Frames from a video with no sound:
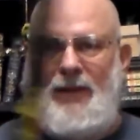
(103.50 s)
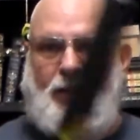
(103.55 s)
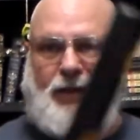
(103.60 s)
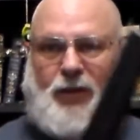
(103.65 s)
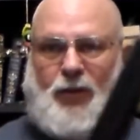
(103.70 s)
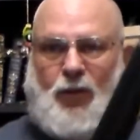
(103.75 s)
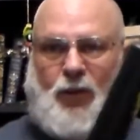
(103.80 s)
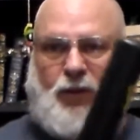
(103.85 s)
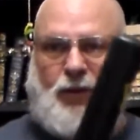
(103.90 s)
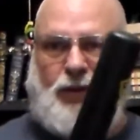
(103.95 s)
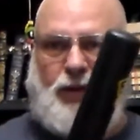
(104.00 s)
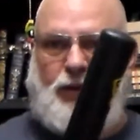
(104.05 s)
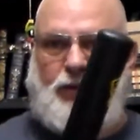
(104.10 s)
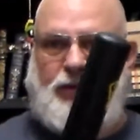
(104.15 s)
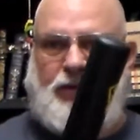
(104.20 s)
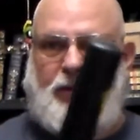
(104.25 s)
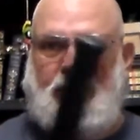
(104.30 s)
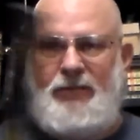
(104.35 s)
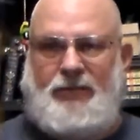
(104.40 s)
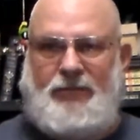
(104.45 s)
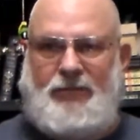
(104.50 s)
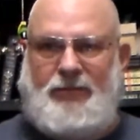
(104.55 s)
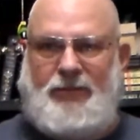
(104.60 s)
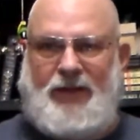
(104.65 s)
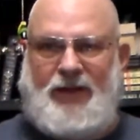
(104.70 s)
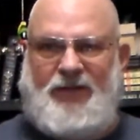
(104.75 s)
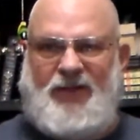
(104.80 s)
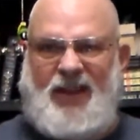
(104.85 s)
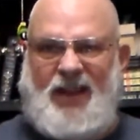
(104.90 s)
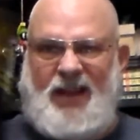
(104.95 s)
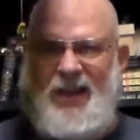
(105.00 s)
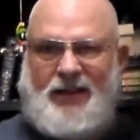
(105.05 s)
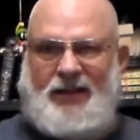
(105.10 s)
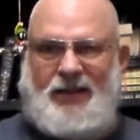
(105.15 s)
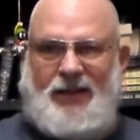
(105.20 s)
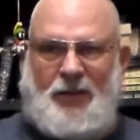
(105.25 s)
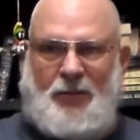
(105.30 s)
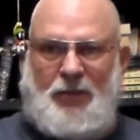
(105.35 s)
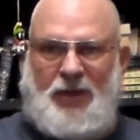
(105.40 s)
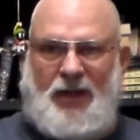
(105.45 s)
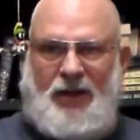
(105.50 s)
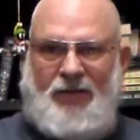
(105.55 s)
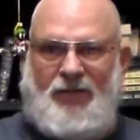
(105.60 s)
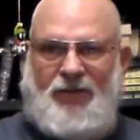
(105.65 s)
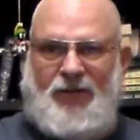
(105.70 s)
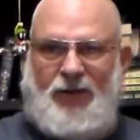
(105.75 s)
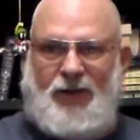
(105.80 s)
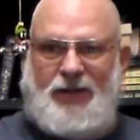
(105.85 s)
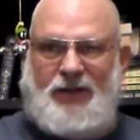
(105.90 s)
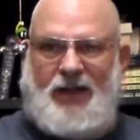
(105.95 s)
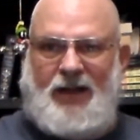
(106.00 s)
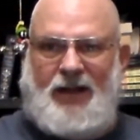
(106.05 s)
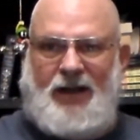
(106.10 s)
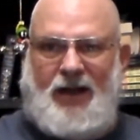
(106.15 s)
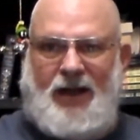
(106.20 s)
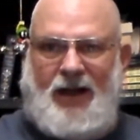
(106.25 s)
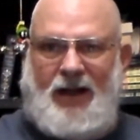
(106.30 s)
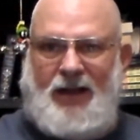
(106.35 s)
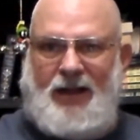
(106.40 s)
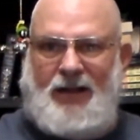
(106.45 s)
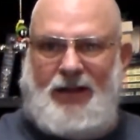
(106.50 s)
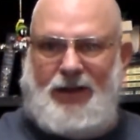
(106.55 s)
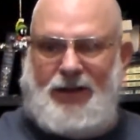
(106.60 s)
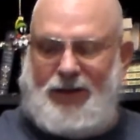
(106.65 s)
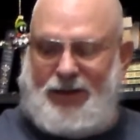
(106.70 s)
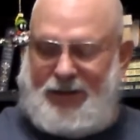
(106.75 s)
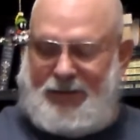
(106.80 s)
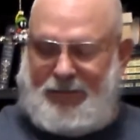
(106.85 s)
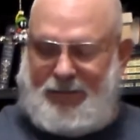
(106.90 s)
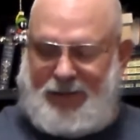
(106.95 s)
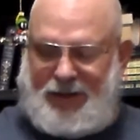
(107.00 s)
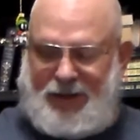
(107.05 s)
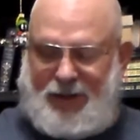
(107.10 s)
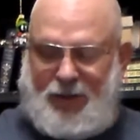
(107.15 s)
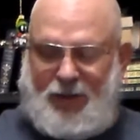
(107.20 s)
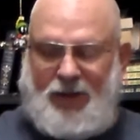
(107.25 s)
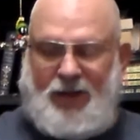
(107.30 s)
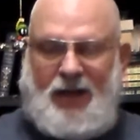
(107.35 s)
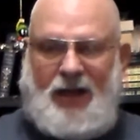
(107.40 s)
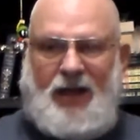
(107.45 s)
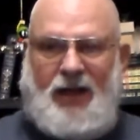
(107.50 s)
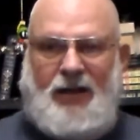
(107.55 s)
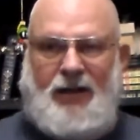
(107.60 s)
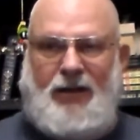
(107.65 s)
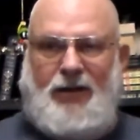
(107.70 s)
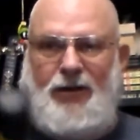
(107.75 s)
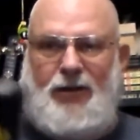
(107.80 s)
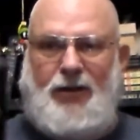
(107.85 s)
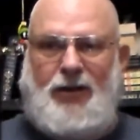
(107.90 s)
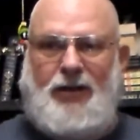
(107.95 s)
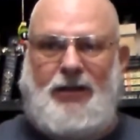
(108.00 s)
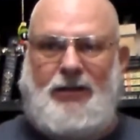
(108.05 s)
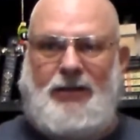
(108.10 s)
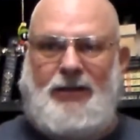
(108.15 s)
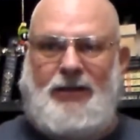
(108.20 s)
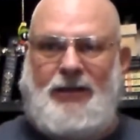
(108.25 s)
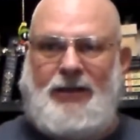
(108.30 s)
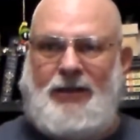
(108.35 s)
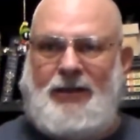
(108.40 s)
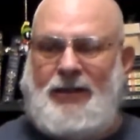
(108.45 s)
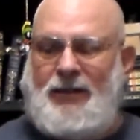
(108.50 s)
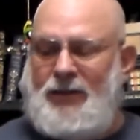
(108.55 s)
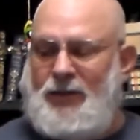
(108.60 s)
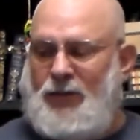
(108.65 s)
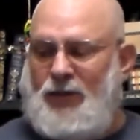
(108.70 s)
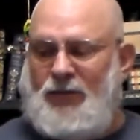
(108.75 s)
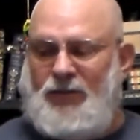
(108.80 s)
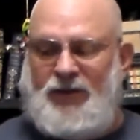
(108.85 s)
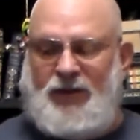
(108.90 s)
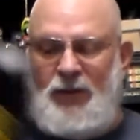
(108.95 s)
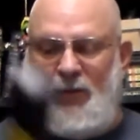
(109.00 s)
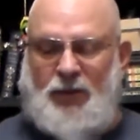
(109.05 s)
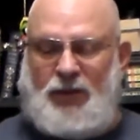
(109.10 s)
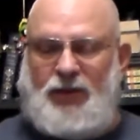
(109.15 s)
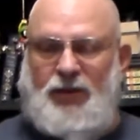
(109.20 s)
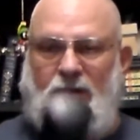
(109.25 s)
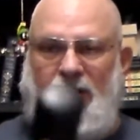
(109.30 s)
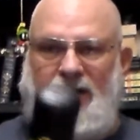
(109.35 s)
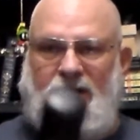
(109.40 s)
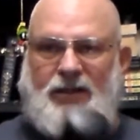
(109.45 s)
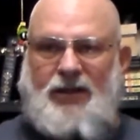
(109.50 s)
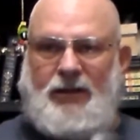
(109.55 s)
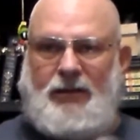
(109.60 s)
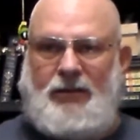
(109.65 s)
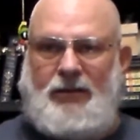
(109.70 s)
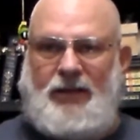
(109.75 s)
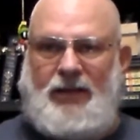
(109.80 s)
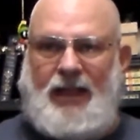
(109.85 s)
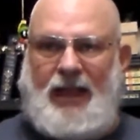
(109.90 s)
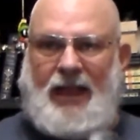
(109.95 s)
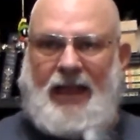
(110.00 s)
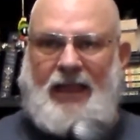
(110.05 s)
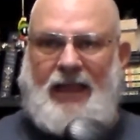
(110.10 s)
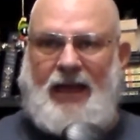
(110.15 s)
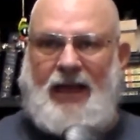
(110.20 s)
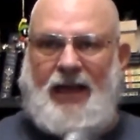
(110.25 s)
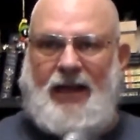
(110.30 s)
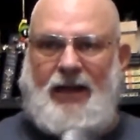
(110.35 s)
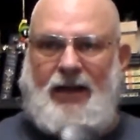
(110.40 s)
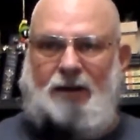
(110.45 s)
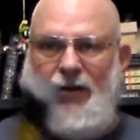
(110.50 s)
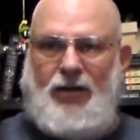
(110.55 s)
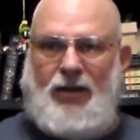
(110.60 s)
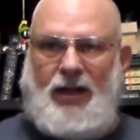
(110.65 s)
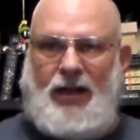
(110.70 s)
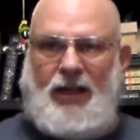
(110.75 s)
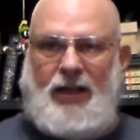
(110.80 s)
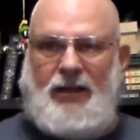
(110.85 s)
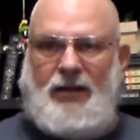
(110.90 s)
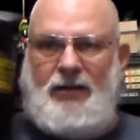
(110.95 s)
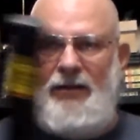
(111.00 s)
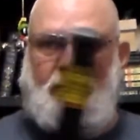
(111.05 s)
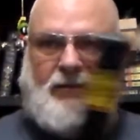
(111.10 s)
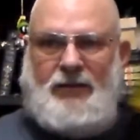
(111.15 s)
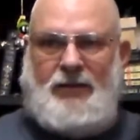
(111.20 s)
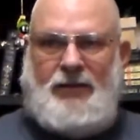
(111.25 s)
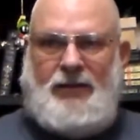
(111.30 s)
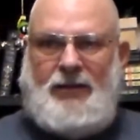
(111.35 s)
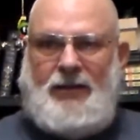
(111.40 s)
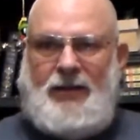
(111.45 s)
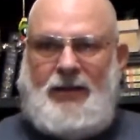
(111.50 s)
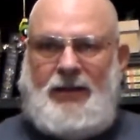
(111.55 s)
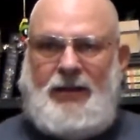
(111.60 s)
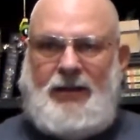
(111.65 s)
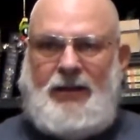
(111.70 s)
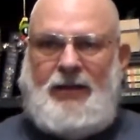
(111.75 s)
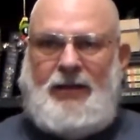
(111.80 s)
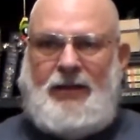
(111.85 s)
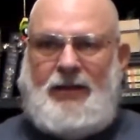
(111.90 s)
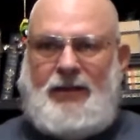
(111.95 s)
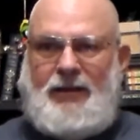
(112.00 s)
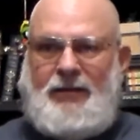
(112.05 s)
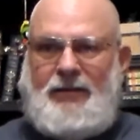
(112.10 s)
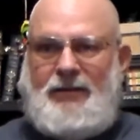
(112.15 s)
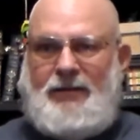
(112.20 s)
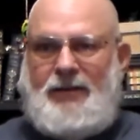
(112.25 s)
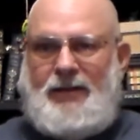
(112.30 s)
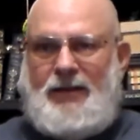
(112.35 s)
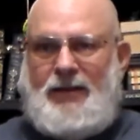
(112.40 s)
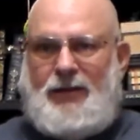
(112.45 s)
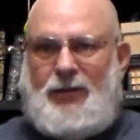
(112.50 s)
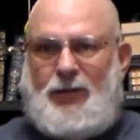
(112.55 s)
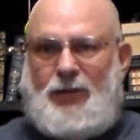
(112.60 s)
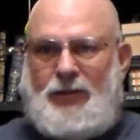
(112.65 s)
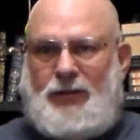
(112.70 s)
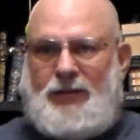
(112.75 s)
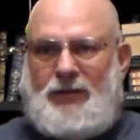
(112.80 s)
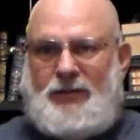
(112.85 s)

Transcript: you won't lose it. If you hit something and it falls out of your hand, you still connected to you. Or if someone tries to yank it out of your hand, it'll